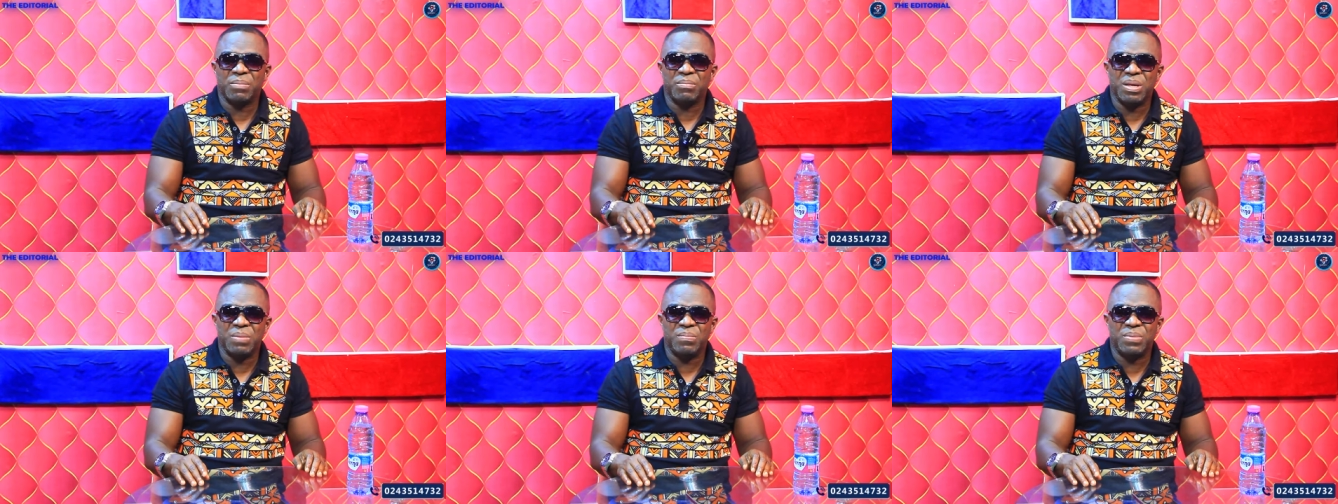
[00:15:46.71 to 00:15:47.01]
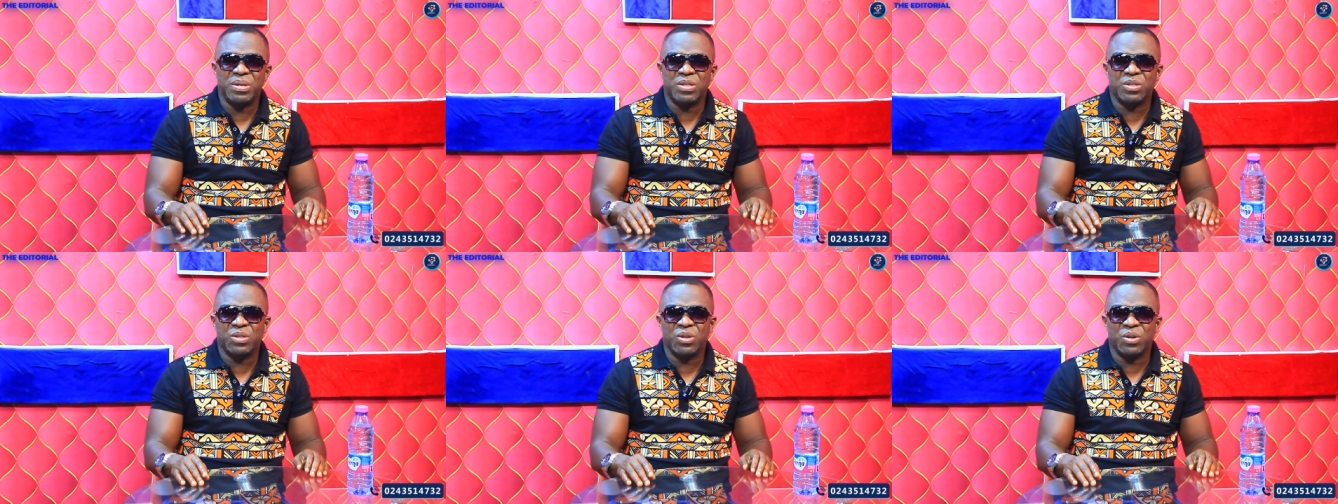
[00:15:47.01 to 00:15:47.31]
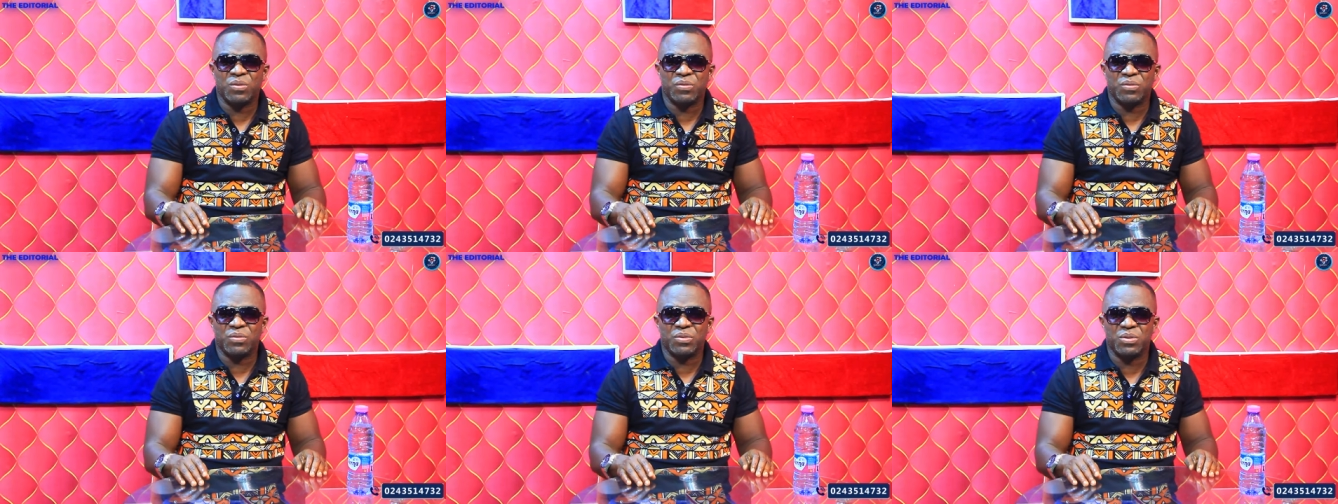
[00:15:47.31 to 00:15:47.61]
maybe it's
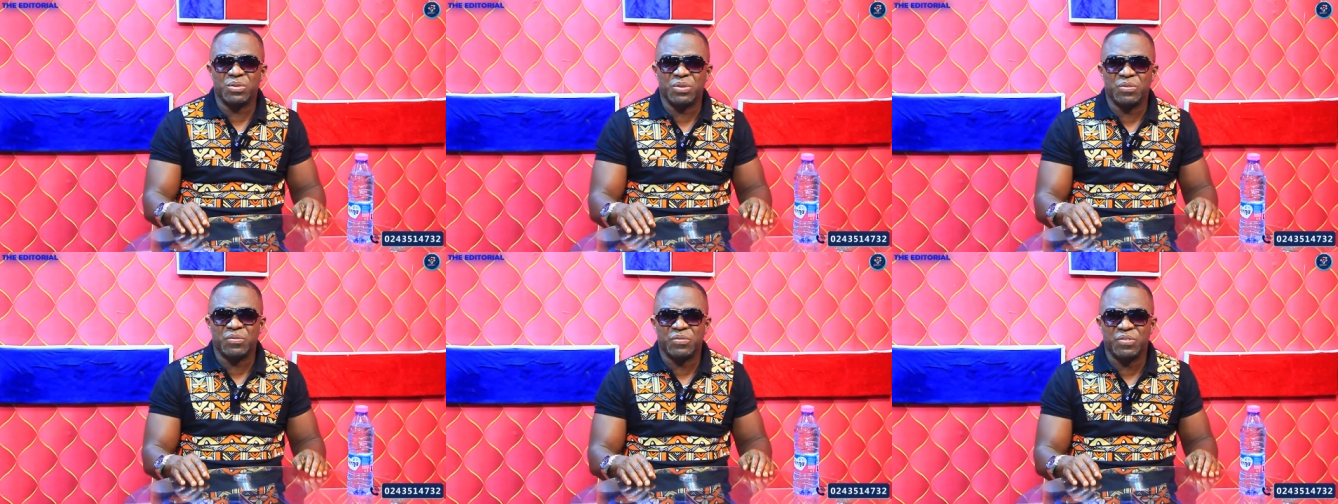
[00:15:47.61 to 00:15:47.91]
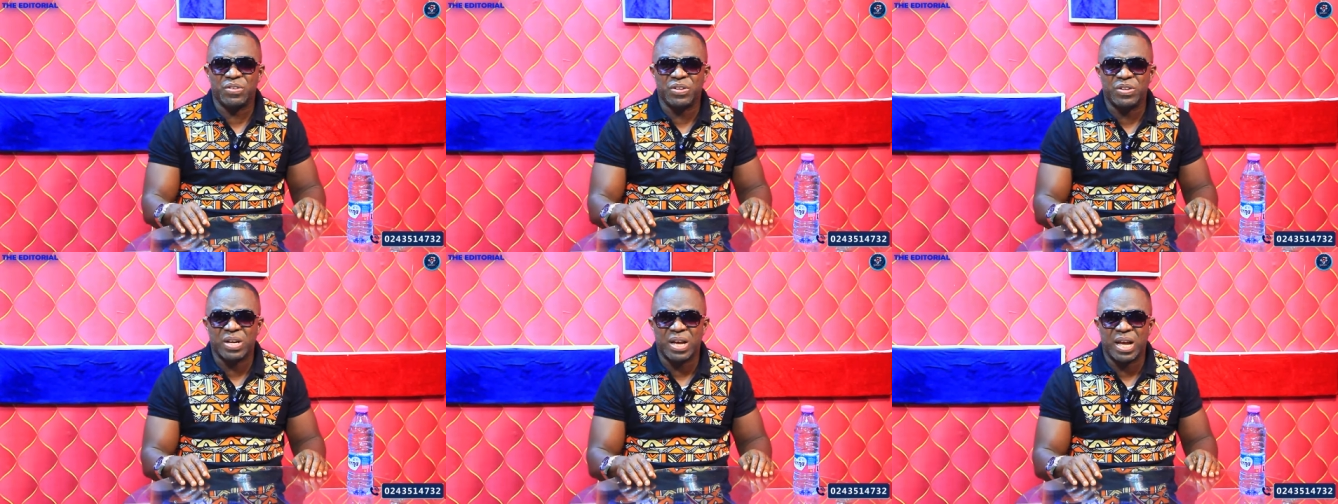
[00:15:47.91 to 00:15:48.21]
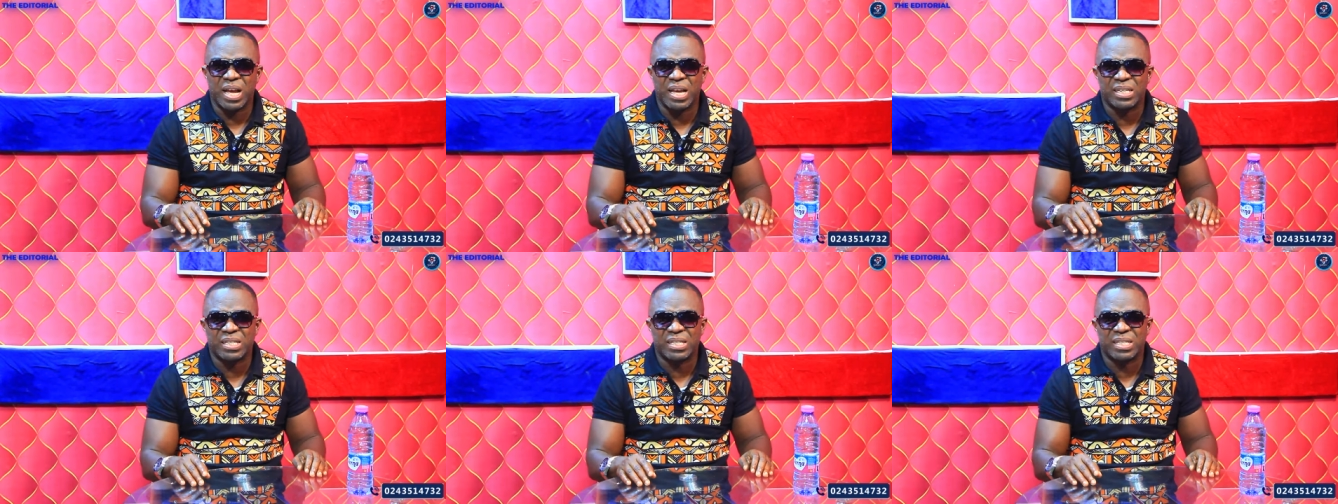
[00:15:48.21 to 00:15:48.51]
not Yofi
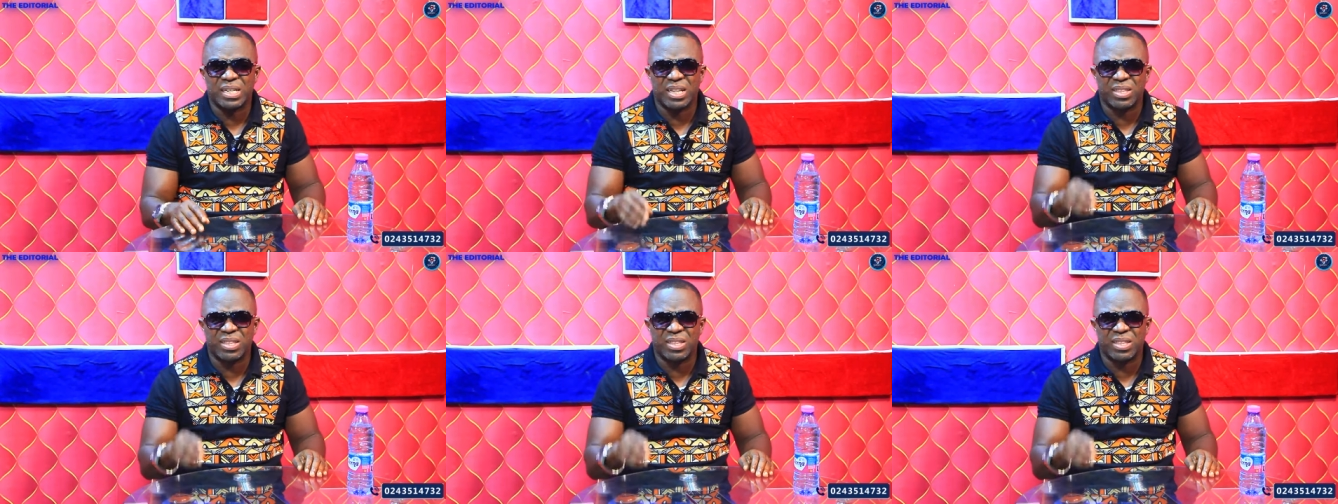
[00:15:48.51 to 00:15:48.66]
Aisin.